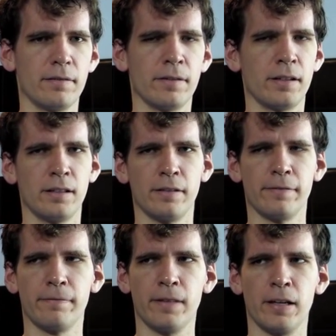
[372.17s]
But
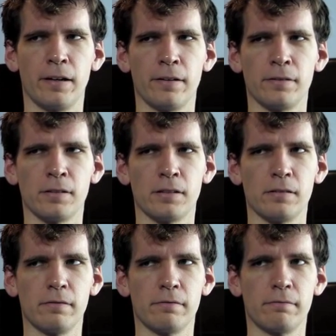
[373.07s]
there's
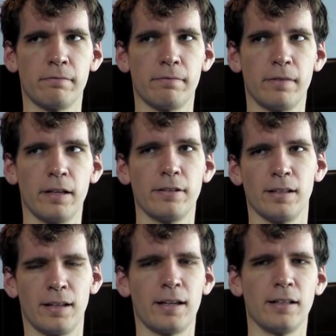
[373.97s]
there's a
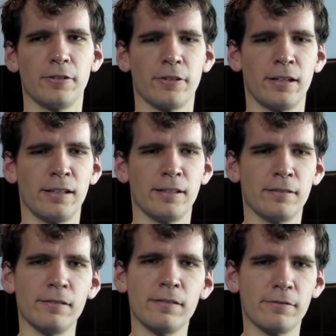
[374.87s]
lot of
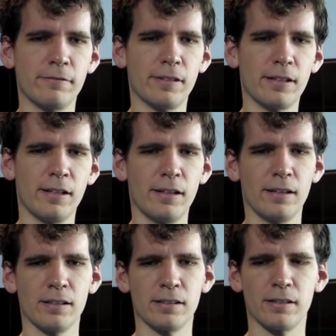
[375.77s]
training
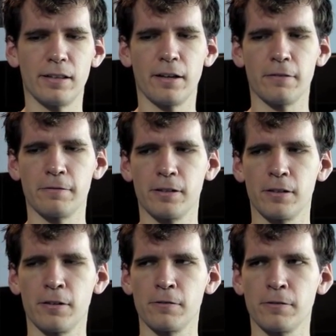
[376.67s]
stuff to
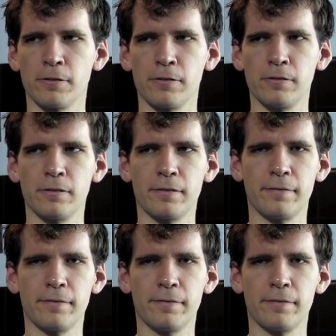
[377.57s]
go through.